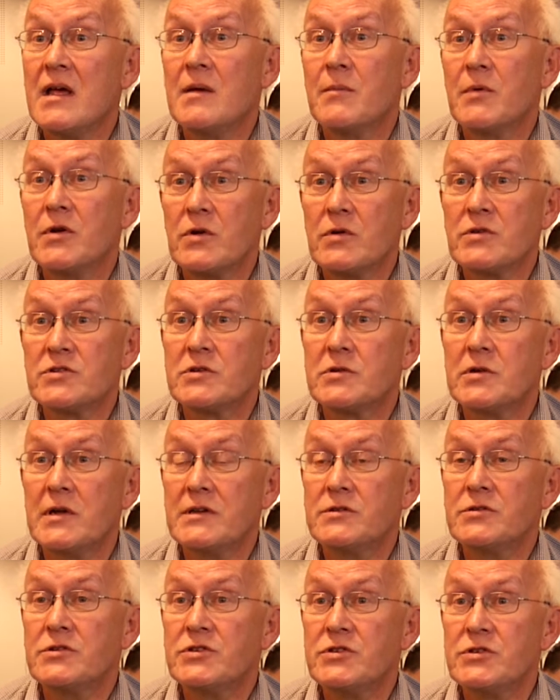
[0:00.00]
but also
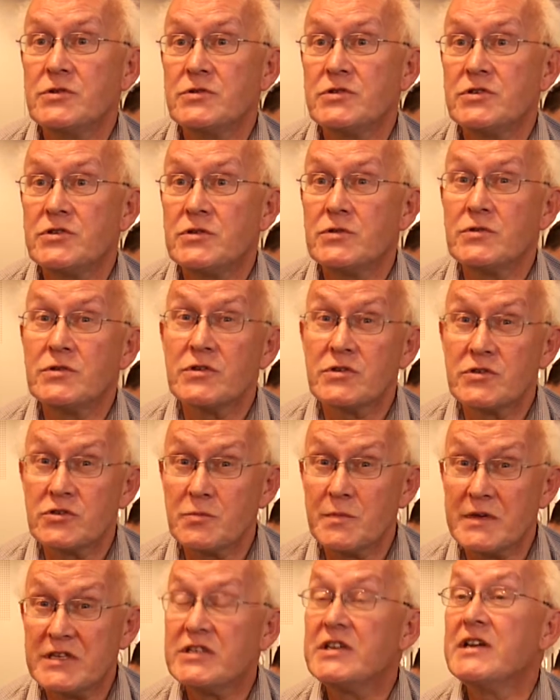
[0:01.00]
introduce students
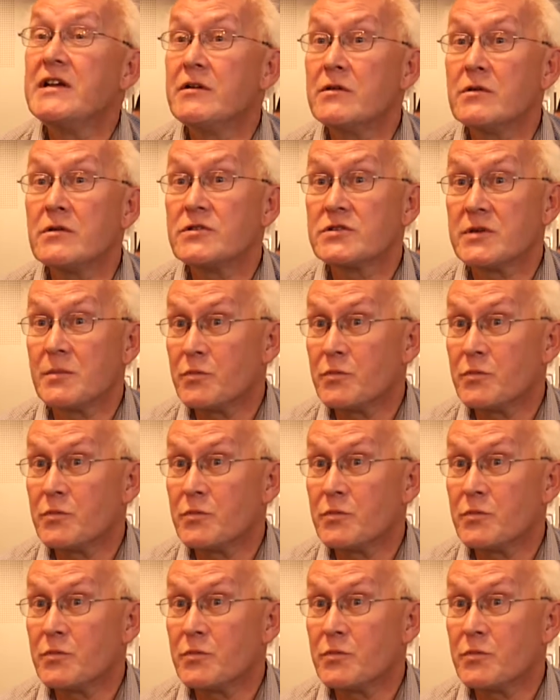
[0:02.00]
to materials